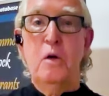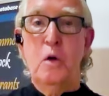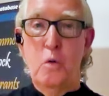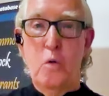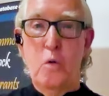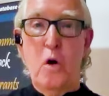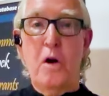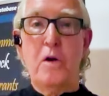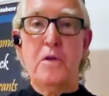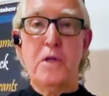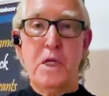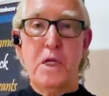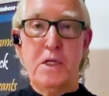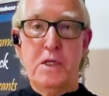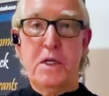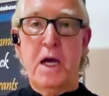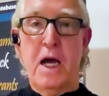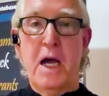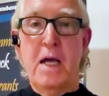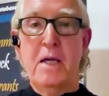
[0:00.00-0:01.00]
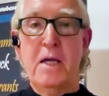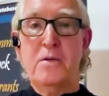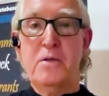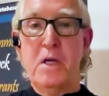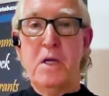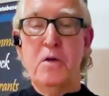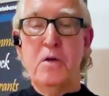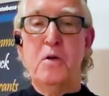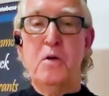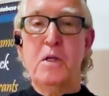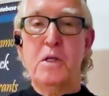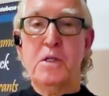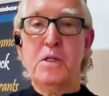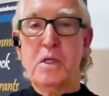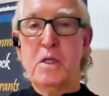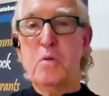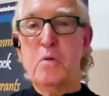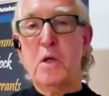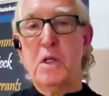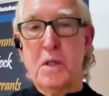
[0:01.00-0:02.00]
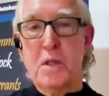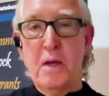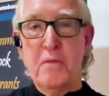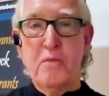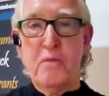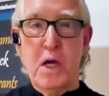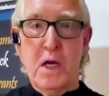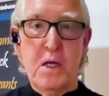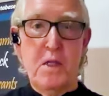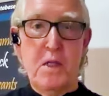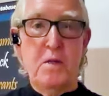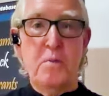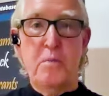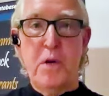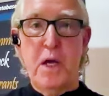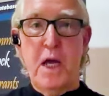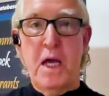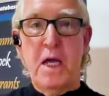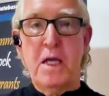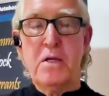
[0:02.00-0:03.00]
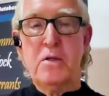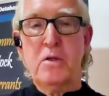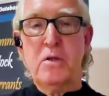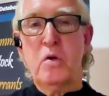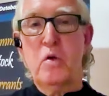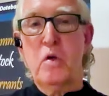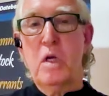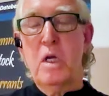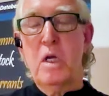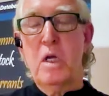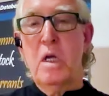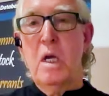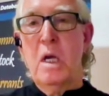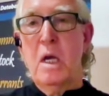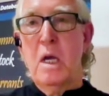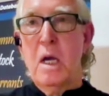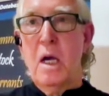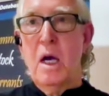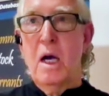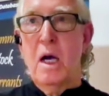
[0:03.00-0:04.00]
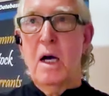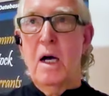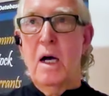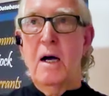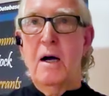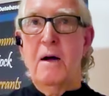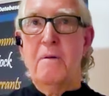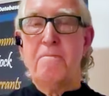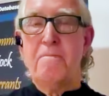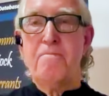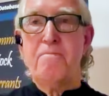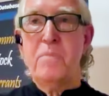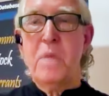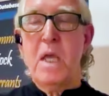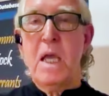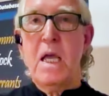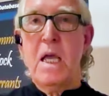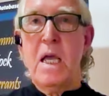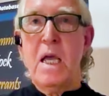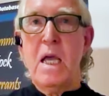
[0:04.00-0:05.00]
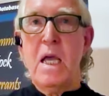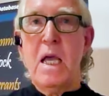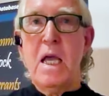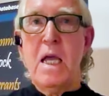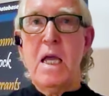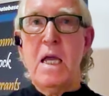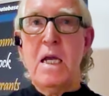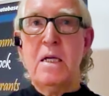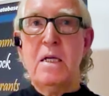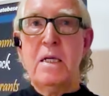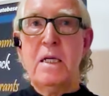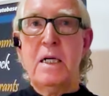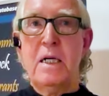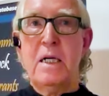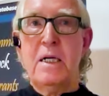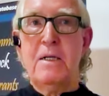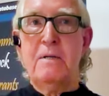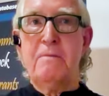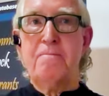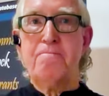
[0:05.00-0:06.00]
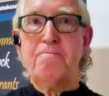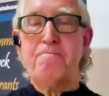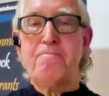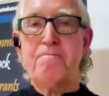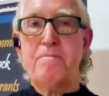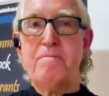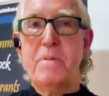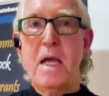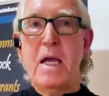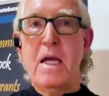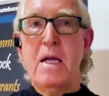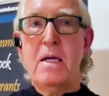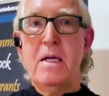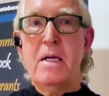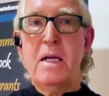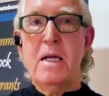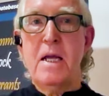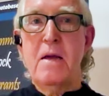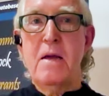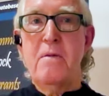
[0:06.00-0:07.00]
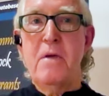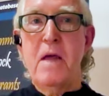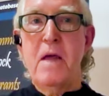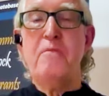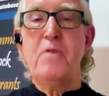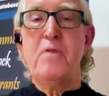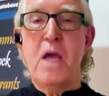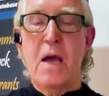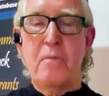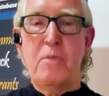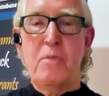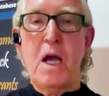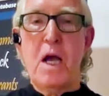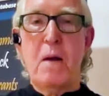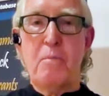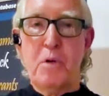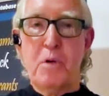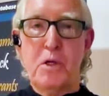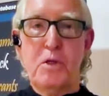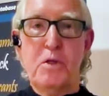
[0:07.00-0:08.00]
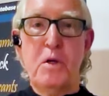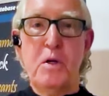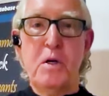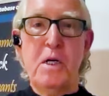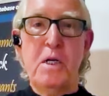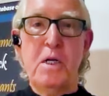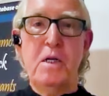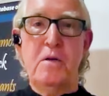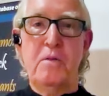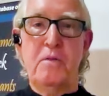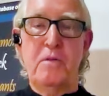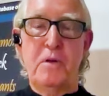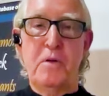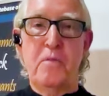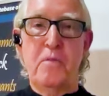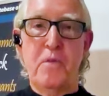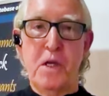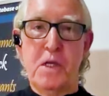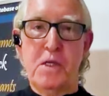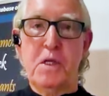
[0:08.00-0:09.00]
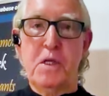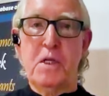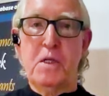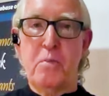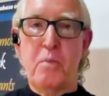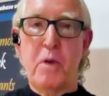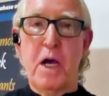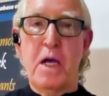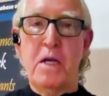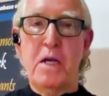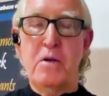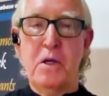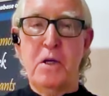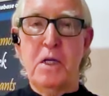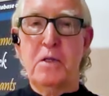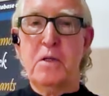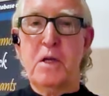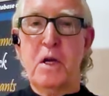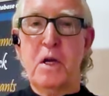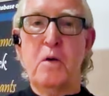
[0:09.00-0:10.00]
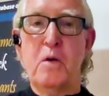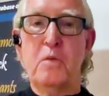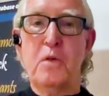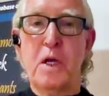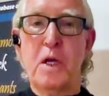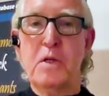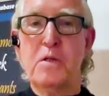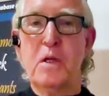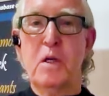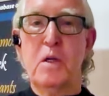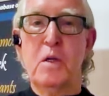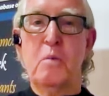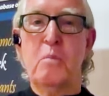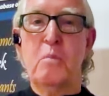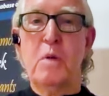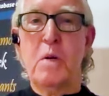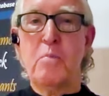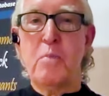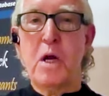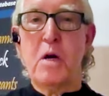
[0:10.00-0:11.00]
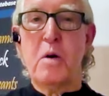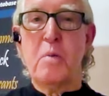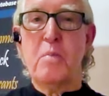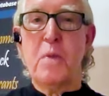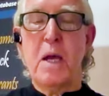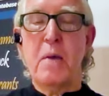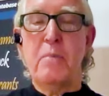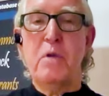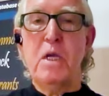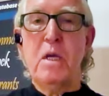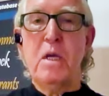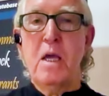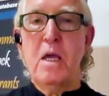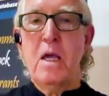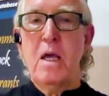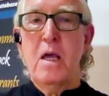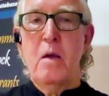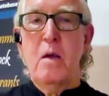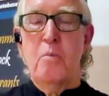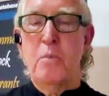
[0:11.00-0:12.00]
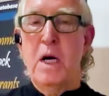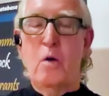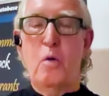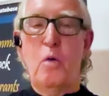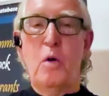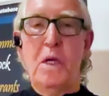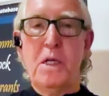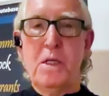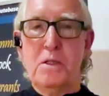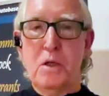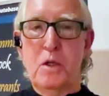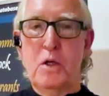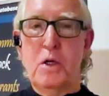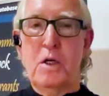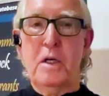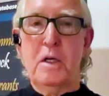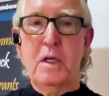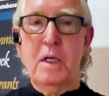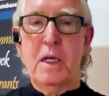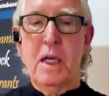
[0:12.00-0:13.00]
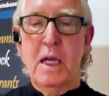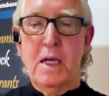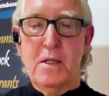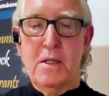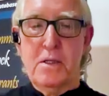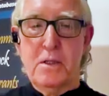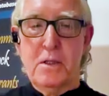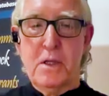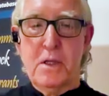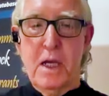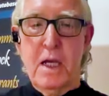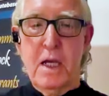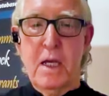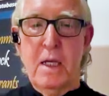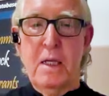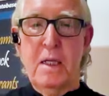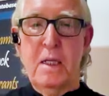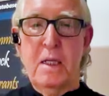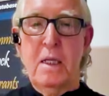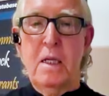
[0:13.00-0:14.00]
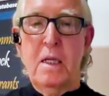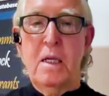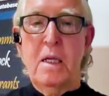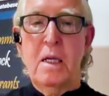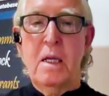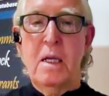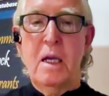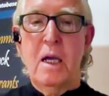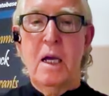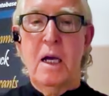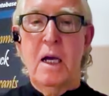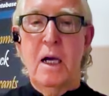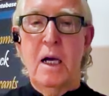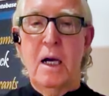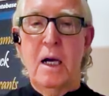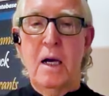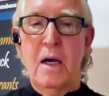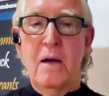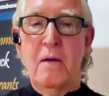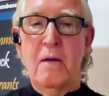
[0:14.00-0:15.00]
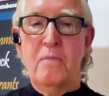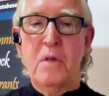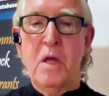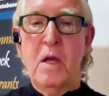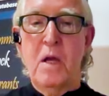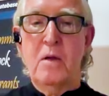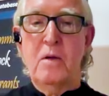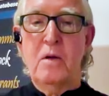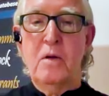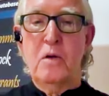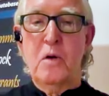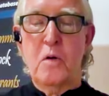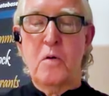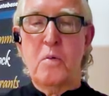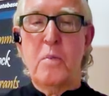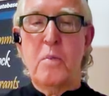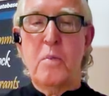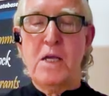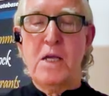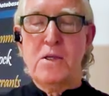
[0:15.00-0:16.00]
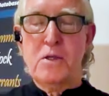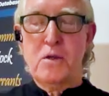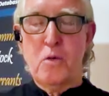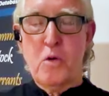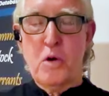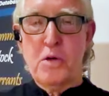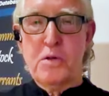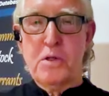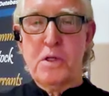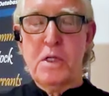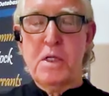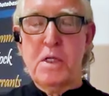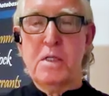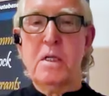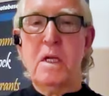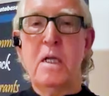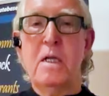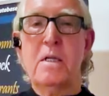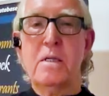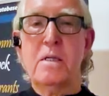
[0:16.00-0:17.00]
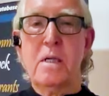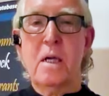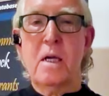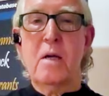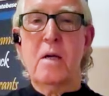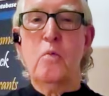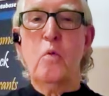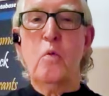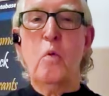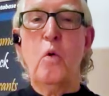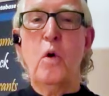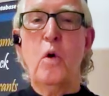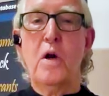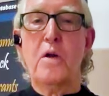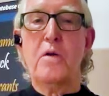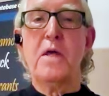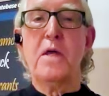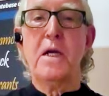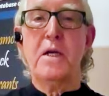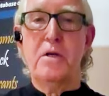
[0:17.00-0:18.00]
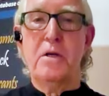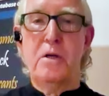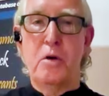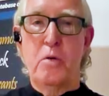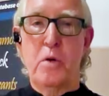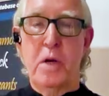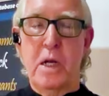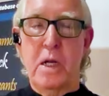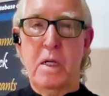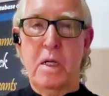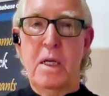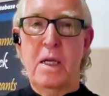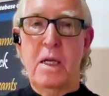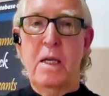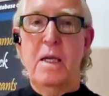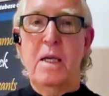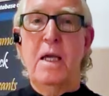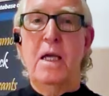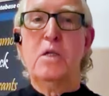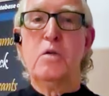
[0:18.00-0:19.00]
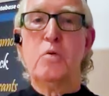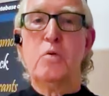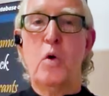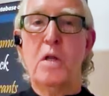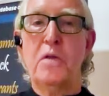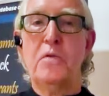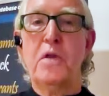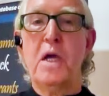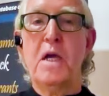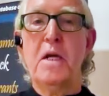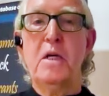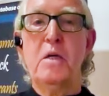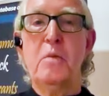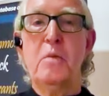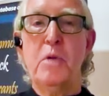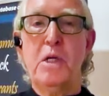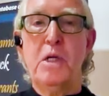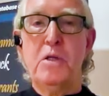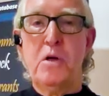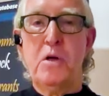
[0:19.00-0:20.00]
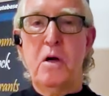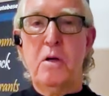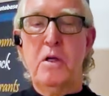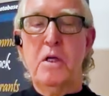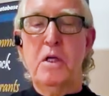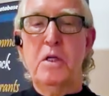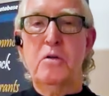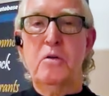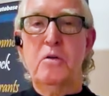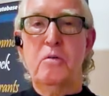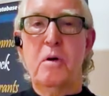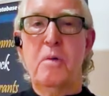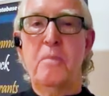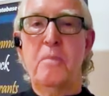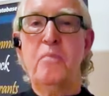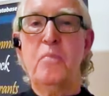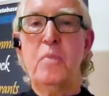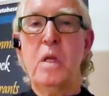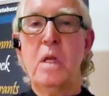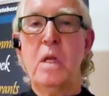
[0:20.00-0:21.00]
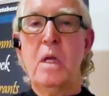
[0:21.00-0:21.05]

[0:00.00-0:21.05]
Who are these guys? And you can see what they've done in the past. And if you have the opportunity to visit the mine, you get to know things a little bit better, maybe. I always look and say, go to my sources and say, what are they doing? It's one thing to be talking to them.